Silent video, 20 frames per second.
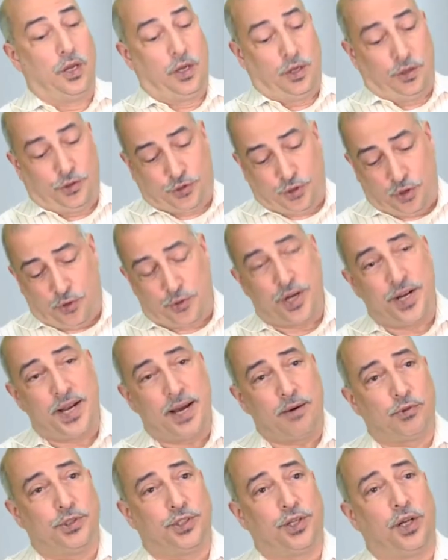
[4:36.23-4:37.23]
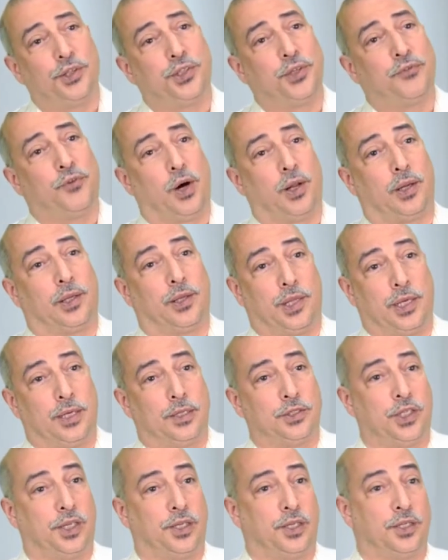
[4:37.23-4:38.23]
So the net result of all of
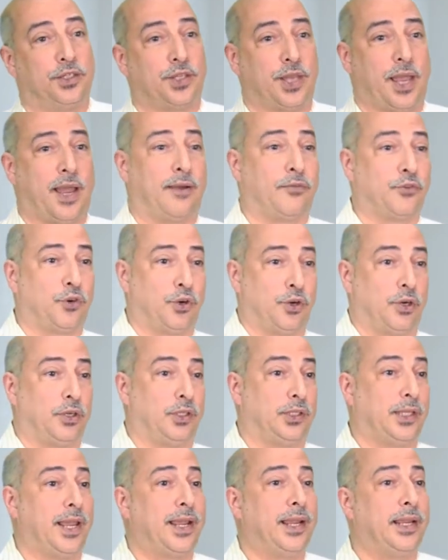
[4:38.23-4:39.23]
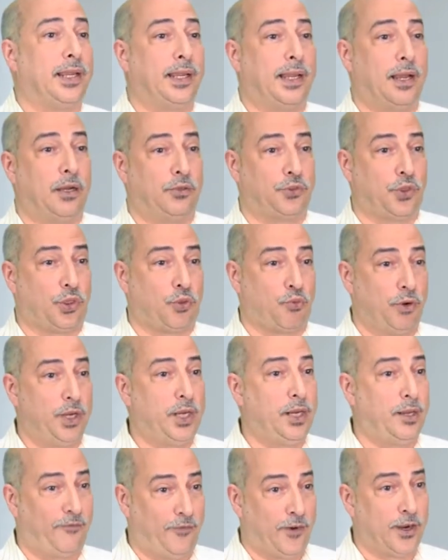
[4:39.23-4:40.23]
this is, after laying out
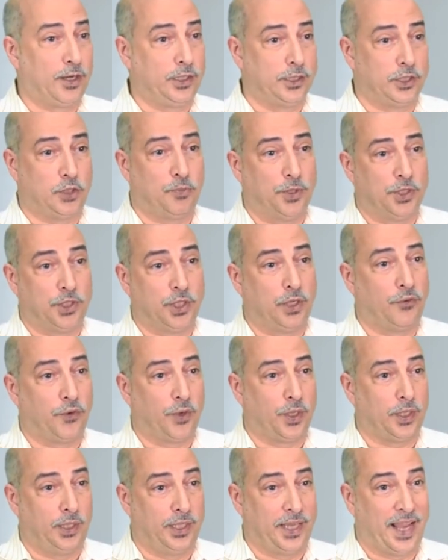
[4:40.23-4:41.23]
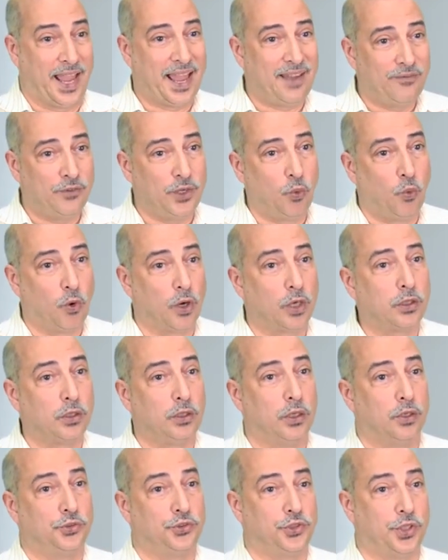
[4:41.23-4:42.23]
3 fairly specifically heavy
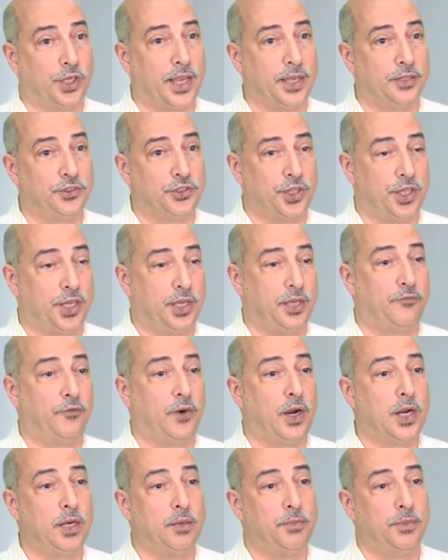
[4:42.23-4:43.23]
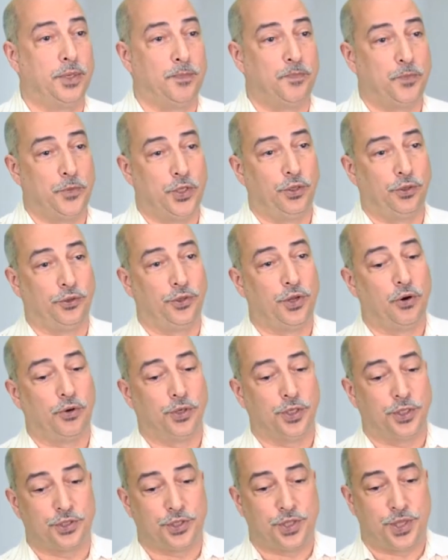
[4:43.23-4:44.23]
workloads against the environment, you'll
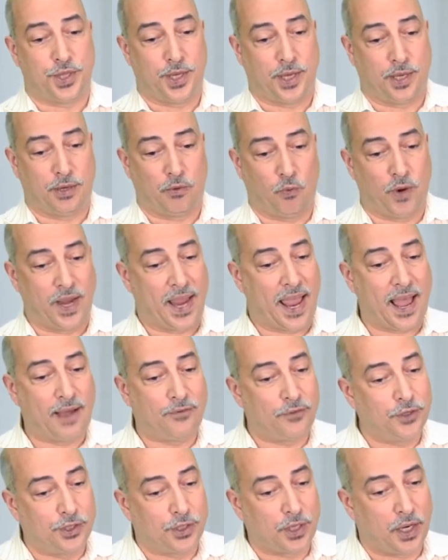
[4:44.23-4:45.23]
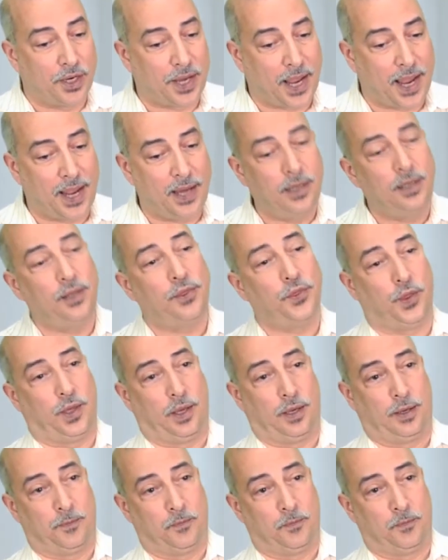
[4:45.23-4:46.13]
notice that we haven't done anything